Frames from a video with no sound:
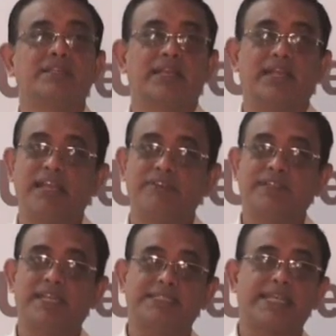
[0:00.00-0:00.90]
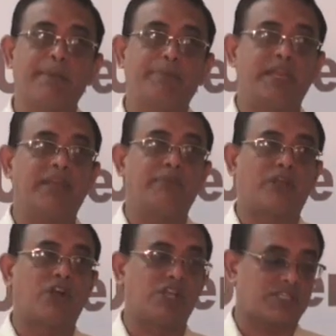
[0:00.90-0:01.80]
the relief that is happening
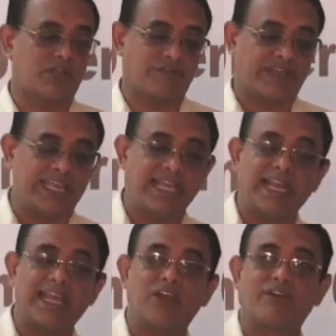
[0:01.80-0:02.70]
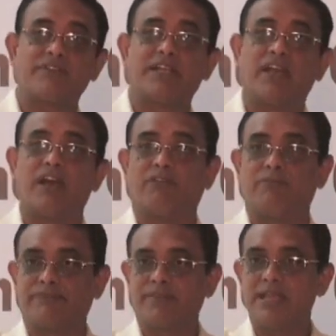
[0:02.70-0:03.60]
because of healing of the
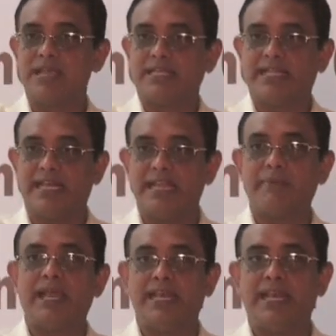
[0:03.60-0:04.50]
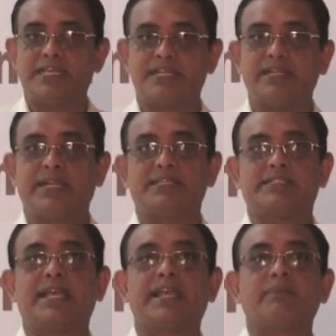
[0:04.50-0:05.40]
nerve. The demyelination that is
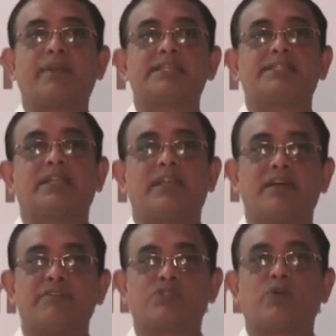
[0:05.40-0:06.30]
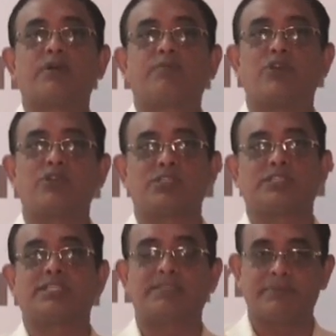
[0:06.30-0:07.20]
taking place in the nerve is what produces
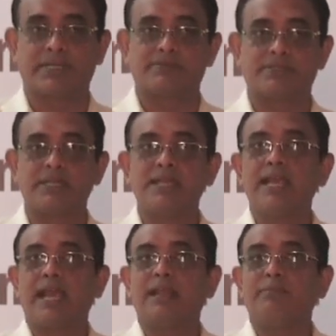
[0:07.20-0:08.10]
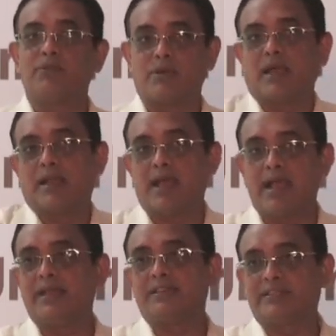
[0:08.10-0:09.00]
the symptoms. And
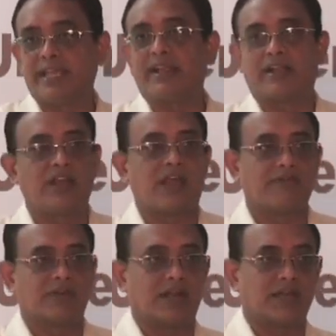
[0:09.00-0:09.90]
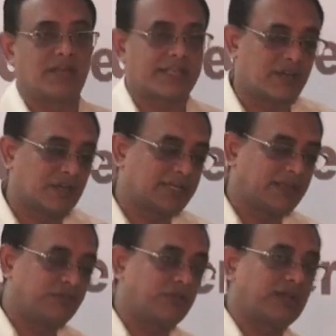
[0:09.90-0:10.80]
I think, and I cannot
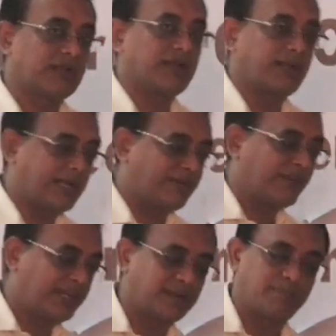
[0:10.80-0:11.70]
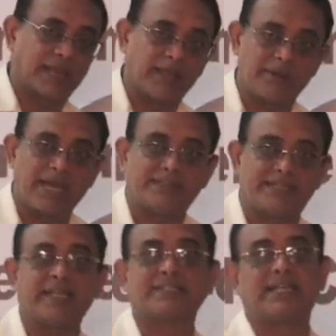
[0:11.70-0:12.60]
give you a definite reply, but I
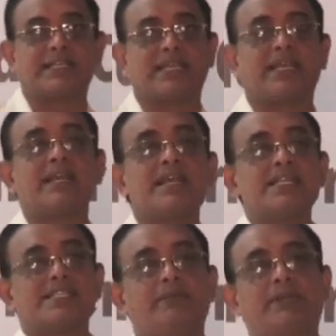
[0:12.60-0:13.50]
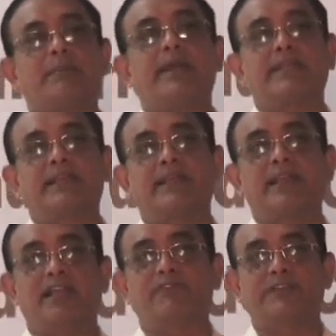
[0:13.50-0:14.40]
think that the symptomatic
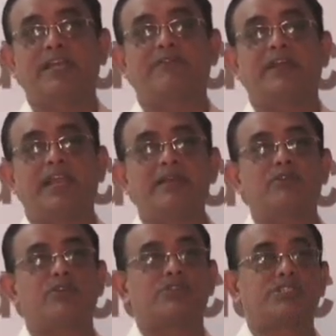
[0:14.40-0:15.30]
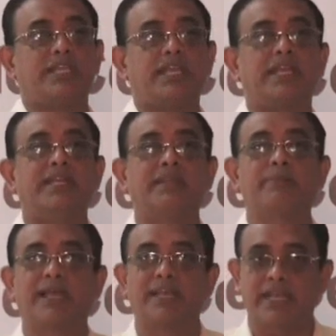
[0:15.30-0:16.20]
relief that we are able to see in
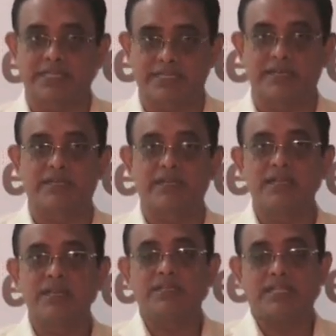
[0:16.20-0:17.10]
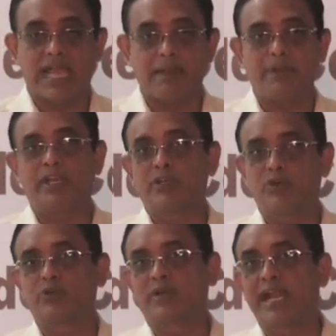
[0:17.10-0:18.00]
demyelination happening due
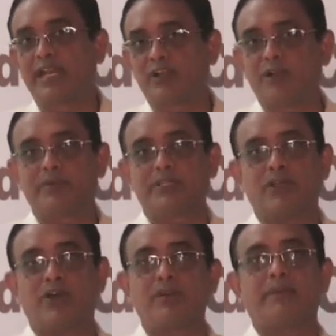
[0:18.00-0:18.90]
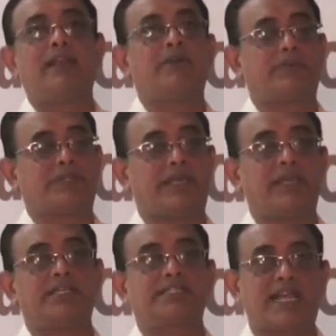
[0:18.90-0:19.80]
to radiculopathy or myelopathy
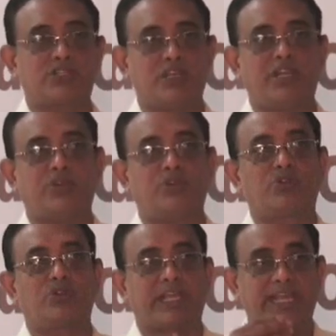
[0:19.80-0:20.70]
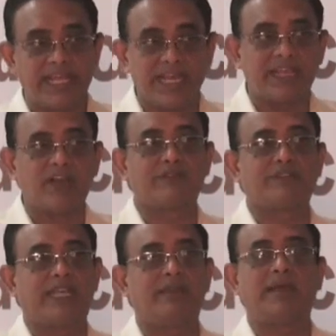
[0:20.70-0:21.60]
is actually due to the healing of the
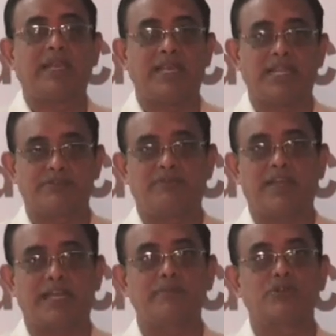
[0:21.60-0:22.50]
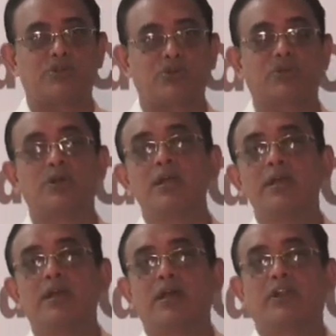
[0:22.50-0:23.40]
demyelination. We are able to
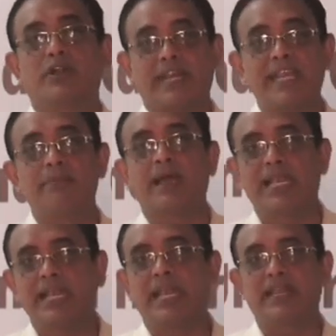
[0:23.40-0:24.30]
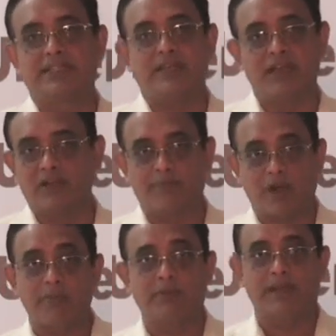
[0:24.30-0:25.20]
remyelinate the nerve
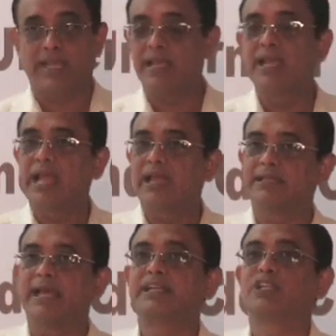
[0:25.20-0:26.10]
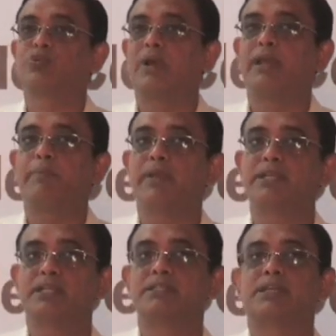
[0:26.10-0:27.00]
probably, and that is why
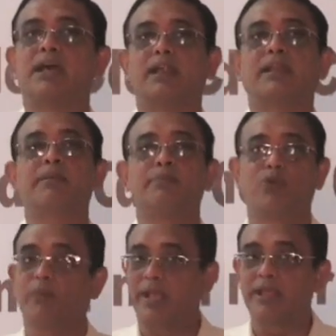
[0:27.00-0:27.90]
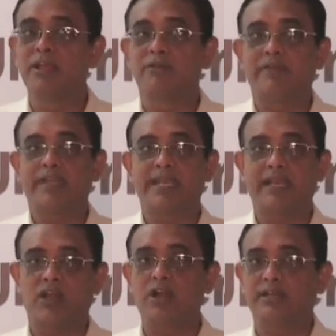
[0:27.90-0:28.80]
patients are improving. We
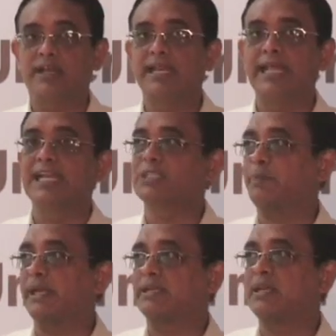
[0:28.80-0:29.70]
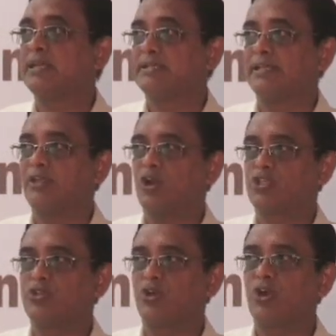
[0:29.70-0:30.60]
cannot really expect that the
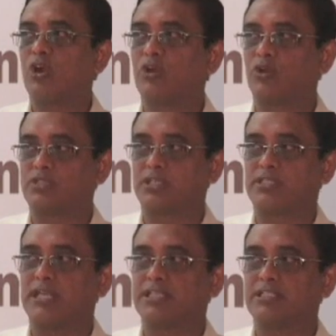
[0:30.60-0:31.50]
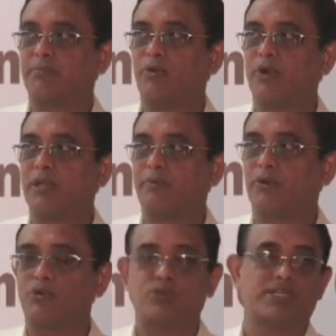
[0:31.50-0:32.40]
osteochondrosis, that is the bony
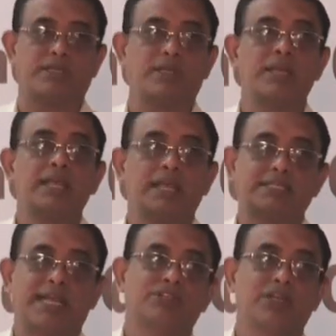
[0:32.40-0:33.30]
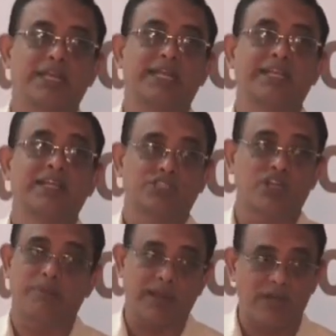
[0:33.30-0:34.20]
protrusion, is actually getting
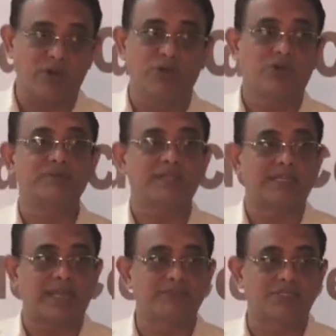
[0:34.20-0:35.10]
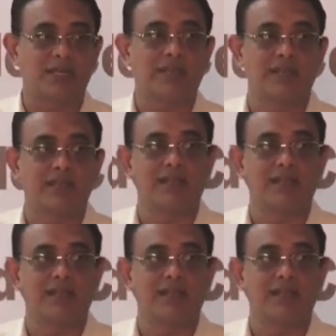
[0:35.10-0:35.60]
resolved. I don't know, I'm still